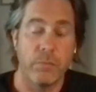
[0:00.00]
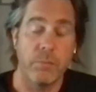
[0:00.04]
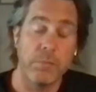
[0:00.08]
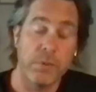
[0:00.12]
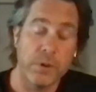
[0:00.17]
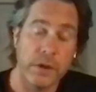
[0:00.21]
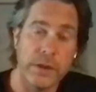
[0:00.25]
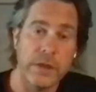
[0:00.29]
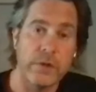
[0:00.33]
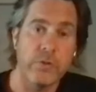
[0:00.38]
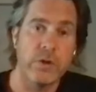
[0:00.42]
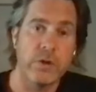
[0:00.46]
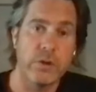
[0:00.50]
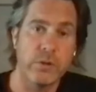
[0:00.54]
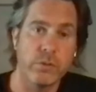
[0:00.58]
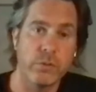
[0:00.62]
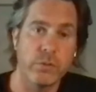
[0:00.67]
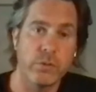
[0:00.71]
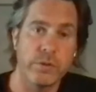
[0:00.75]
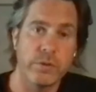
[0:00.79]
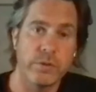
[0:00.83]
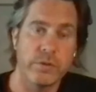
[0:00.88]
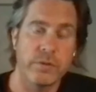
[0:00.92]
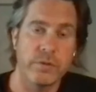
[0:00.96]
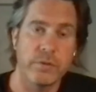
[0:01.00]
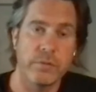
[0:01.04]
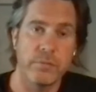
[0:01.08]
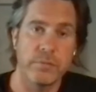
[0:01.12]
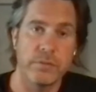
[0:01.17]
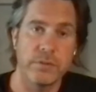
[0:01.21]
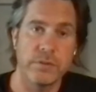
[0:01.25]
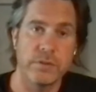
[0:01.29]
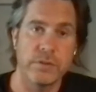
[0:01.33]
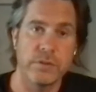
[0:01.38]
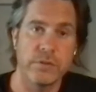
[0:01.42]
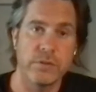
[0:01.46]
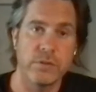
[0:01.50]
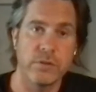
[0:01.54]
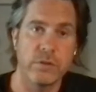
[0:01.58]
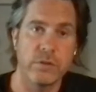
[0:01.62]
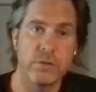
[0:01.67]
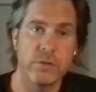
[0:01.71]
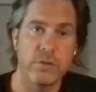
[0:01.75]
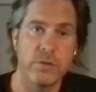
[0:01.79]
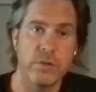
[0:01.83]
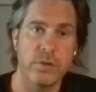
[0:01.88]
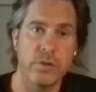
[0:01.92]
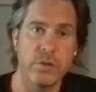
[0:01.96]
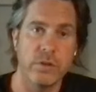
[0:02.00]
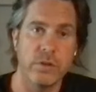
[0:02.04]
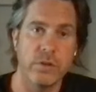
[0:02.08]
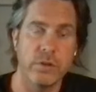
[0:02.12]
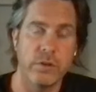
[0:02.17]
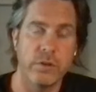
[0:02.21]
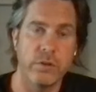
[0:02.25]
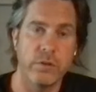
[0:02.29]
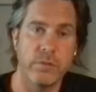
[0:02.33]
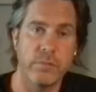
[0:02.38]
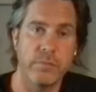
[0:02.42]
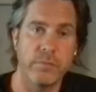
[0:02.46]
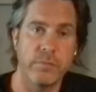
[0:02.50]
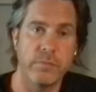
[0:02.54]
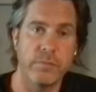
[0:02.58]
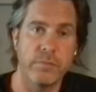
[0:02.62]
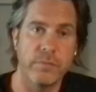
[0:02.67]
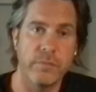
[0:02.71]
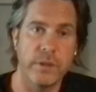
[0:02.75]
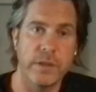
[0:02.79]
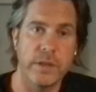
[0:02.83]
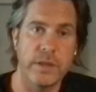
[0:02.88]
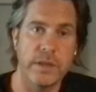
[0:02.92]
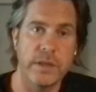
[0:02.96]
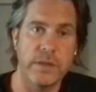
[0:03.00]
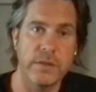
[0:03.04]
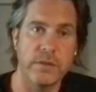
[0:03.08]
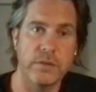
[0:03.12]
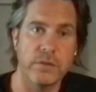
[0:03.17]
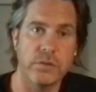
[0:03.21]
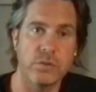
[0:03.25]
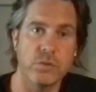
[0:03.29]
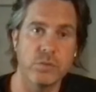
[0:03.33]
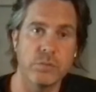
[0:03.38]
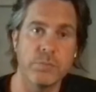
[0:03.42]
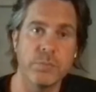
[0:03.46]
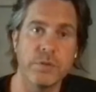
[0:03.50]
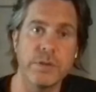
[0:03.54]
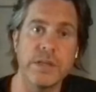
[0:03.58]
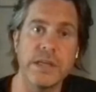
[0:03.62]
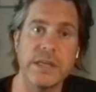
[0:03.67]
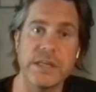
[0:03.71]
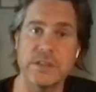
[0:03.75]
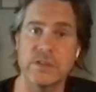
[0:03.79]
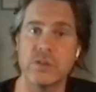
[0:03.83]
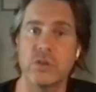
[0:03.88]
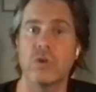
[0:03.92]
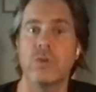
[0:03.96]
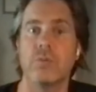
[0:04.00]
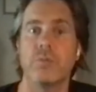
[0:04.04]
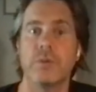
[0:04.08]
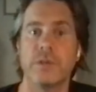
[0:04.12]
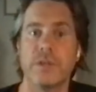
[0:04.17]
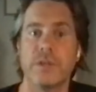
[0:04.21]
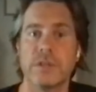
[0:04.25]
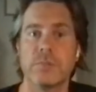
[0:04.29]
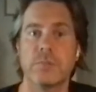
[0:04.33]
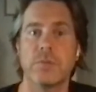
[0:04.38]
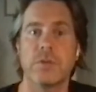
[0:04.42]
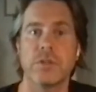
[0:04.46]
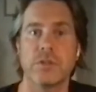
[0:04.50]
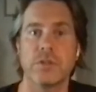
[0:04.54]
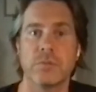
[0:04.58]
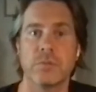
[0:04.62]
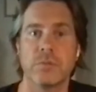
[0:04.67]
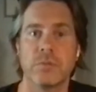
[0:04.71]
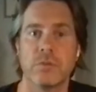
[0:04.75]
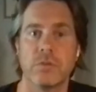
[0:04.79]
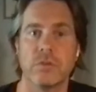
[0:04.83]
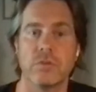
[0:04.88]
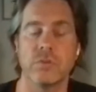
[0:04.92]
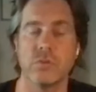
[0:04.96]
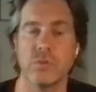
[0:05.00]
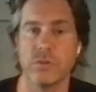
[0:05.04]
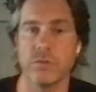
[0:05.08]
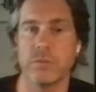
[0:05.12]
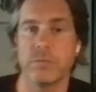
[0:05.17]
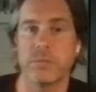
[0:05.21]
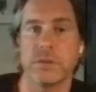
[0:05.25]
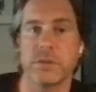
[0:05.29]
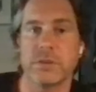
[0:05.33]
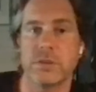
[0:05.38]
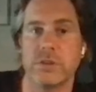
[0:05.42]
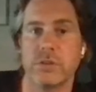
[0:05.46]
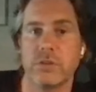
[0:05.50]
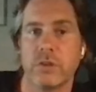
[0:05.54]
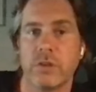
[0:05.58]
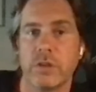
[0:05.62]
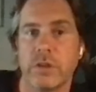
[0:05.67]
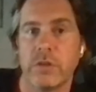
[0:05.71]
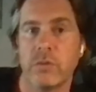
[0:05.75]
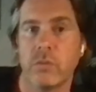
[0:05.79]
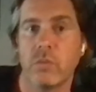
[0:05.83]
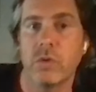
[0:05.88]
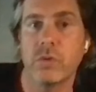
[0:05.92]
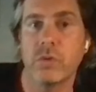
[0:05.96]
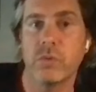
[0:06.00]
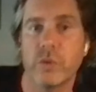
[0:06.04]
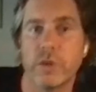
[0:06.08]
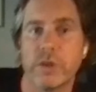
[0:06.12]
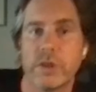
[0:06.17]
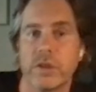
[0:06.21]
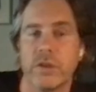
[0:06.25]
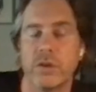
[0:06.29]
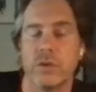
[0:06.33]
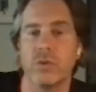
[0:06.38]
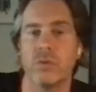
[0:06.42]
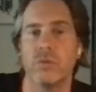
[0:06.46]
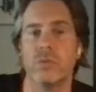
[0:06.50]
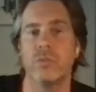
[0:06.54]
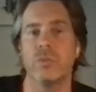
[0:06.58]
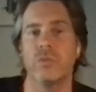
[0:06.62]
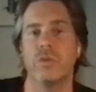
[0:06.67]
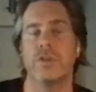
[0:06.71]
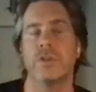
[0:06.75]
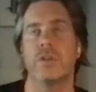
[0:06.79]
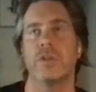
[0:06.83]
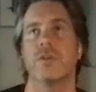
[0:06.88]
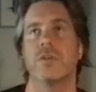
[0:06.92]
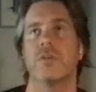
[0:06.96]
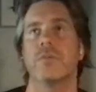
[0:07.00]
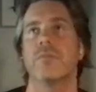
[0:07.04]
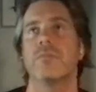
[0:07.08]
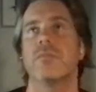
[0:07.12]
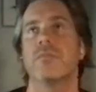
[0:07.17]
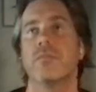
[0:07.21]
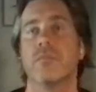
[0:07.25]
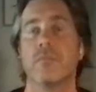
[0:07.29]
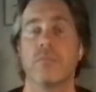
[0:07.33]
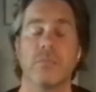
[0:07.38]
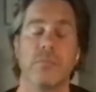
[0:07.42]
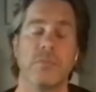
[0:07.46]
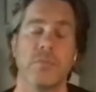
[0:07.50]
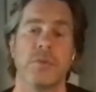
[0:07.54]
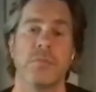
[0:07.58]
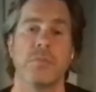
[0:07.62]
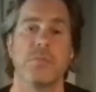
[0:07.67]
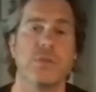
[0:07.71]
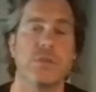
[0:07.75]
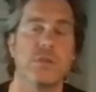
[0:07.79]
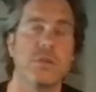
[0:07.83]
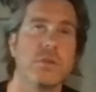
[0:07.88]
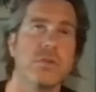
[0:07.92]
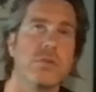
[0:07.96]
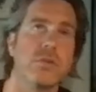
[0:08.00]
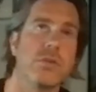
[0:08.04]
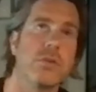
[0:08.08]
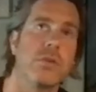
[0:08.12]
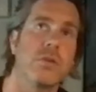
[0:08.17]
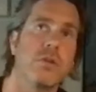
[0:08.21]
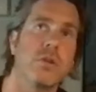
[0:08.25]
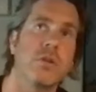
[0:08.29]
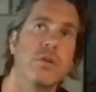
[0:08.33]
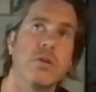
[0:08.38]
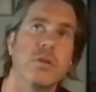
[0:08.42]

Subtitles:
play around with material, and to be as open as possible to the material and what we can do with the material.